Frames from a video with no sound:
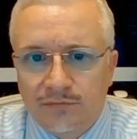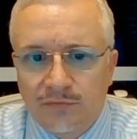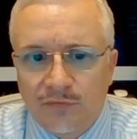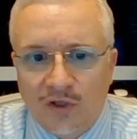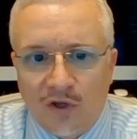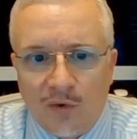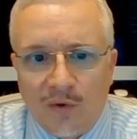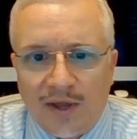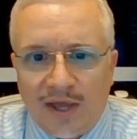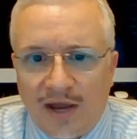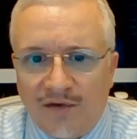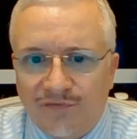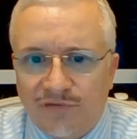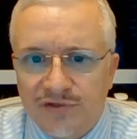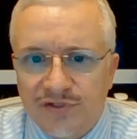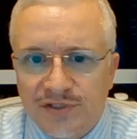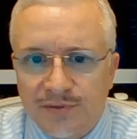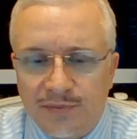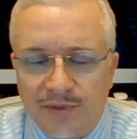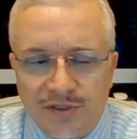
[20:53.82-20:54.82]
going after
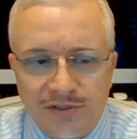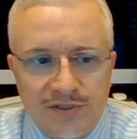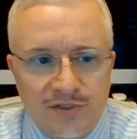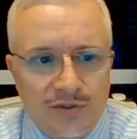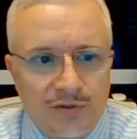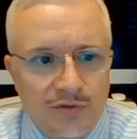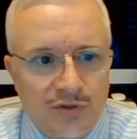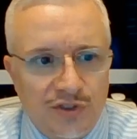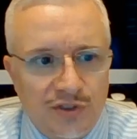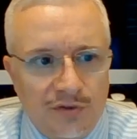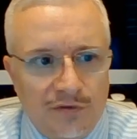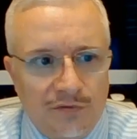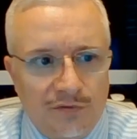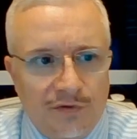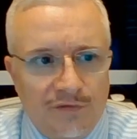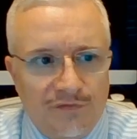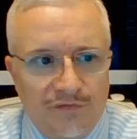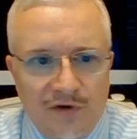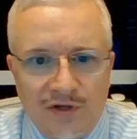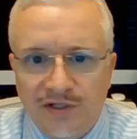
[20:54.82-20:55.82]
some
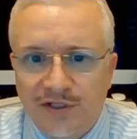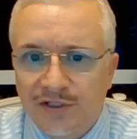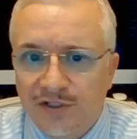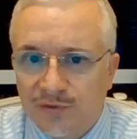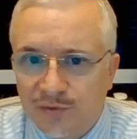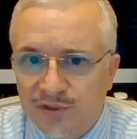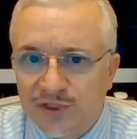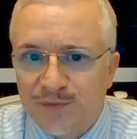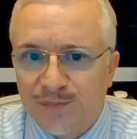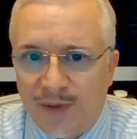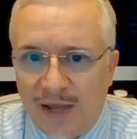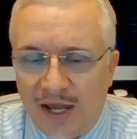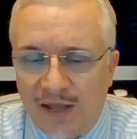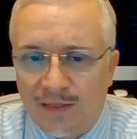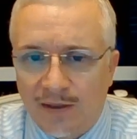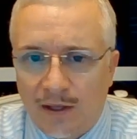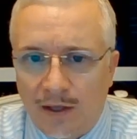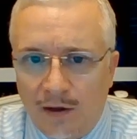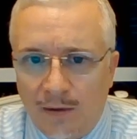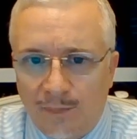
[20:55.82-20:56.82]
institutional funding to expand
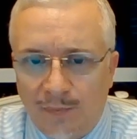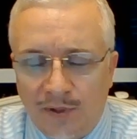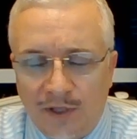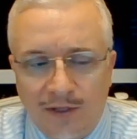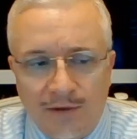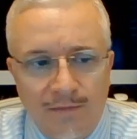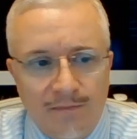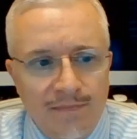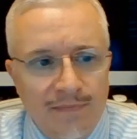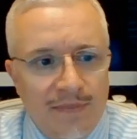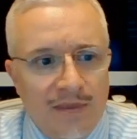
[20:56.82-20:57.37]
the company,